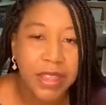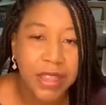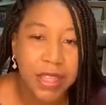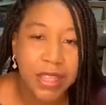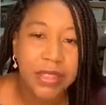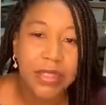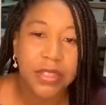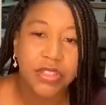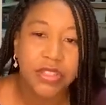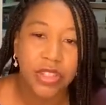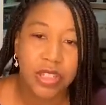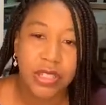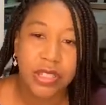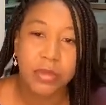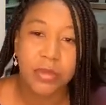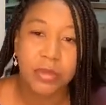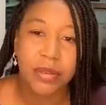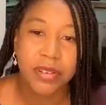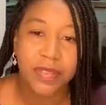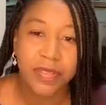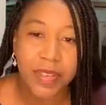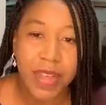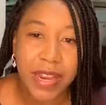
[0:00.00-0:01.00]
this is just a
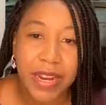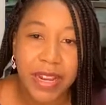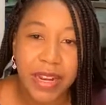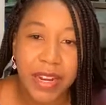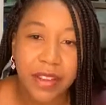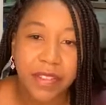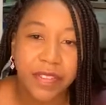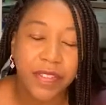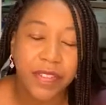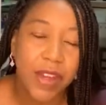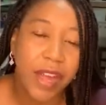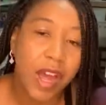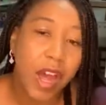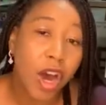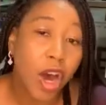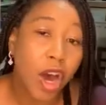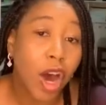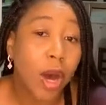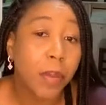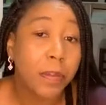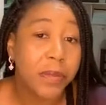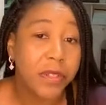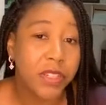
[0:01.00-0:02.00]
preventative
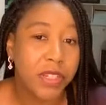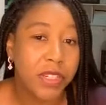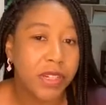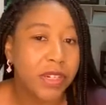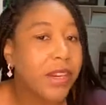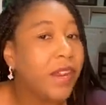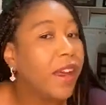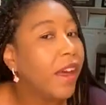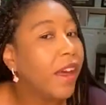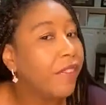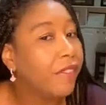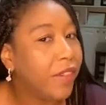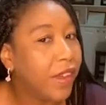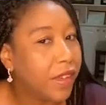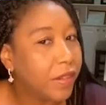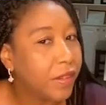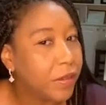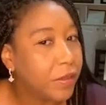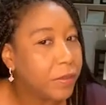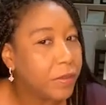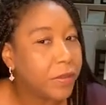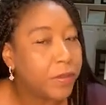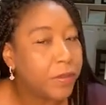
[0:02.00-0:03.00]
option
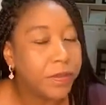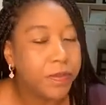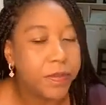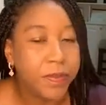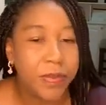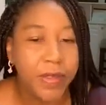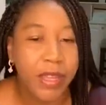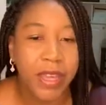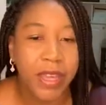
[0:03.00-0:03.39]
available.